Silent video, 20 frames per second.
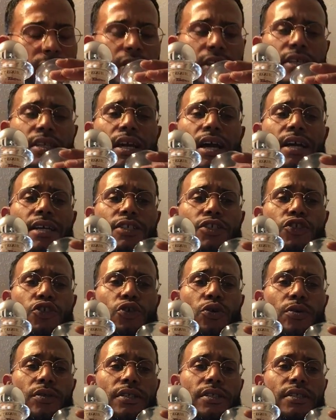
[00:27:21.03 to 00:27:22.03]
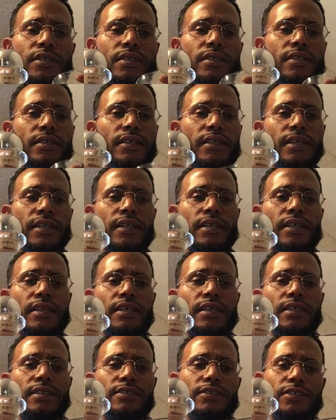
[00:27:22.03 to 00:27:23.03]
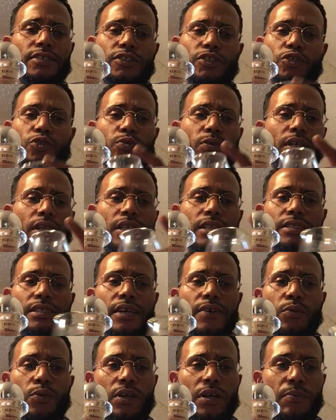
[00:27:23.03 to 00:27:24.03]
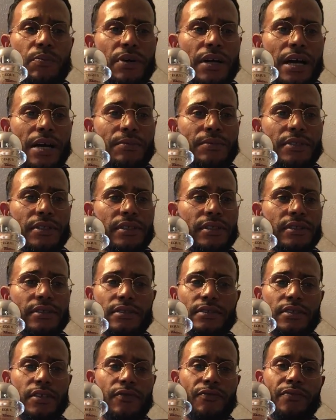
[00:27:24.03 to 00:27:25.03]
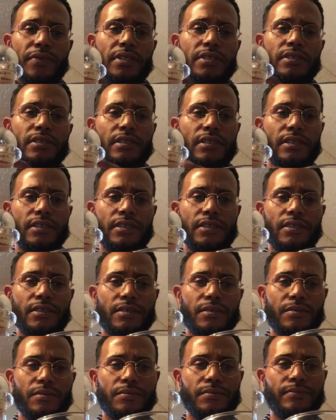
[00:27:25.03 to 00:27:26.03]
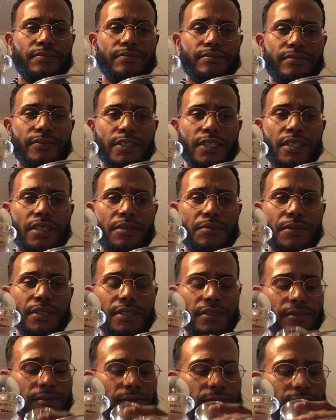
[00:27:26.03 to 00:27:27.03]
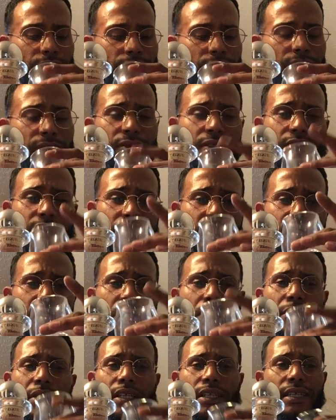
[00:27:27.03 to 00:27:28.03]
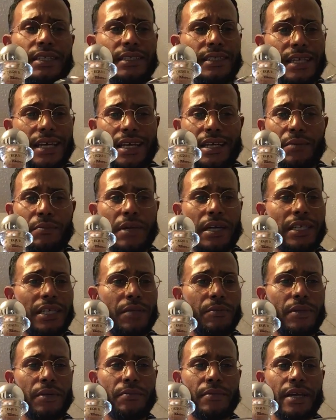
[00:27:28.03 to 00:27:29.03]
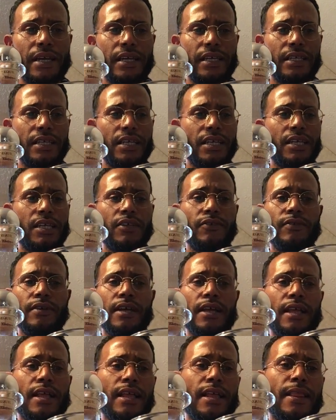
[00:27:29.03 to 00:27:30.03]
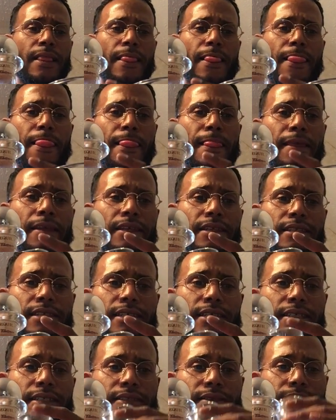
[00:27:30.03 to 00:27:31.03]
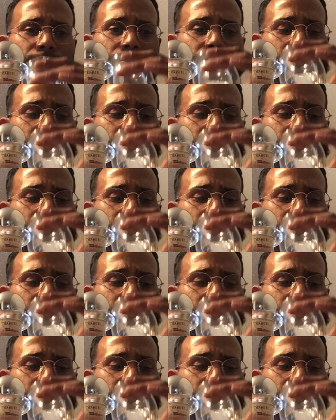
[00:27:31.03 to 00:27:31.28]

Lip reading: y'all enjoy it just as well as I would have popped it originally. You know what I mean? It's the Dominican dad in Mayimbe man cave. You dig?